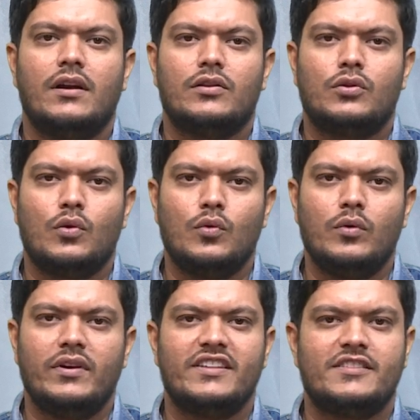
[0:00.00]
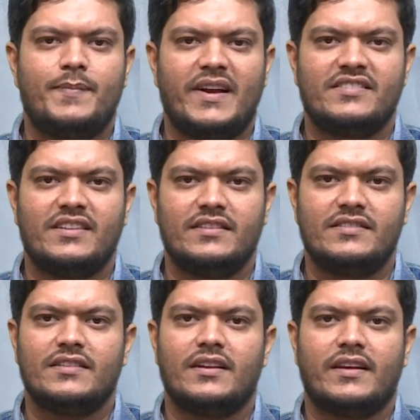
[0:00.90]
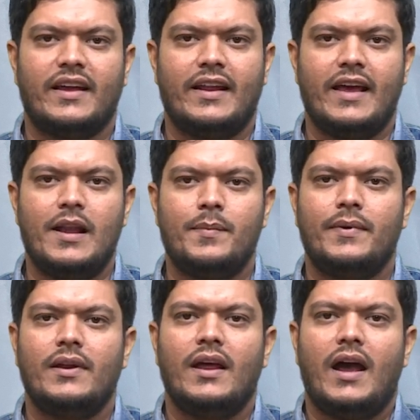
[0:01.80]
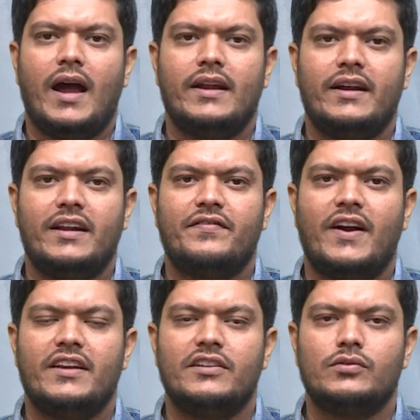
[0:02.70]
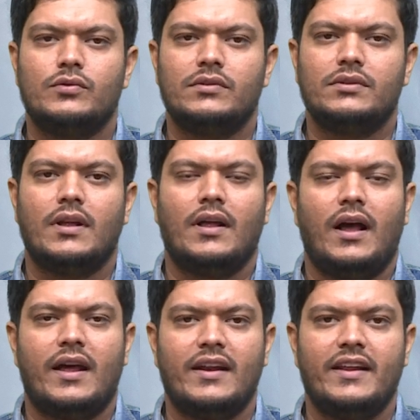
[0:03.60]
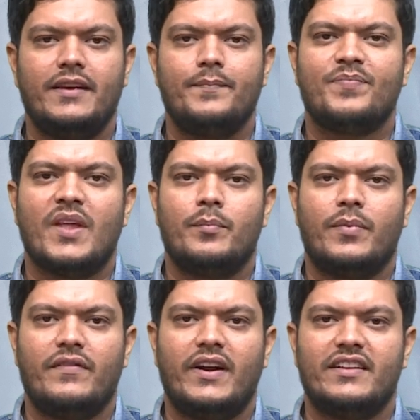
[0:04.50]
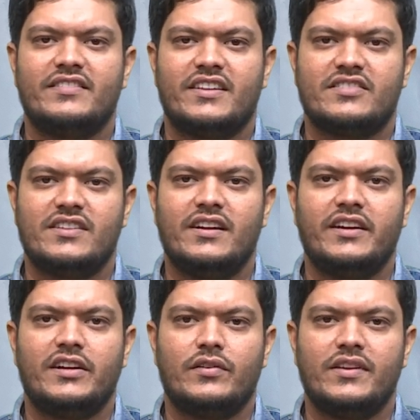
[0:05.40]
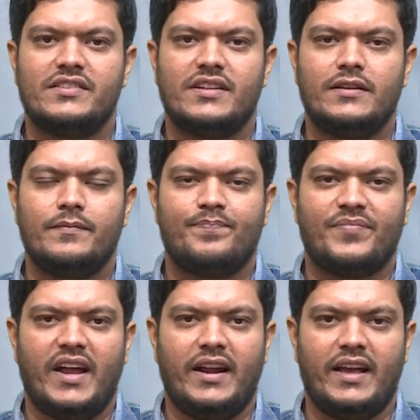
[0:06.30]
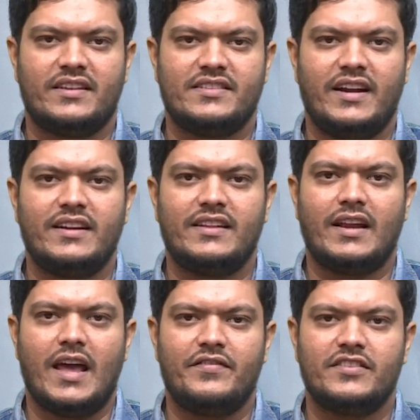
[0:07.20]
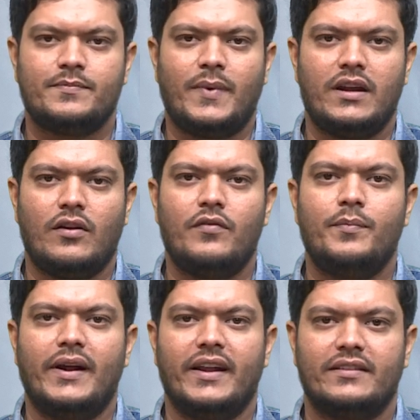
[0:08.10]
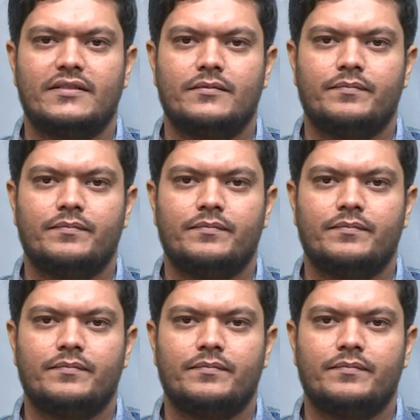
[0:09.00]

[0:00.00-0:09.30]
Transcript: through inspections can help identify issues early, prevent structural deterioration and extend the lifespan of buildings.